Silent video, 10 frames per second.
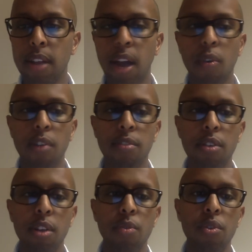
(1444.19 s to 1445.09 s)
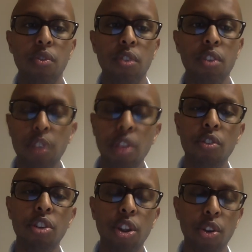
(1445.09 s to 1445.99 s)
However, it was
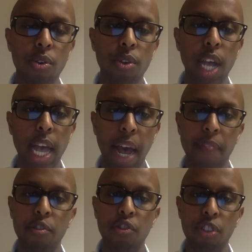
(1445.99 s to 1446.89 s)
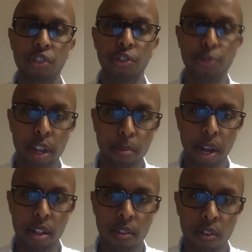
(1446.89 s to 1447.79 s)
discontinued after just 3
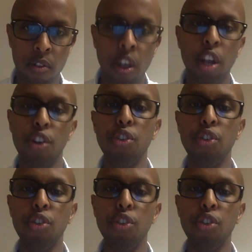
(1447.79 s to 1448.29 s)
months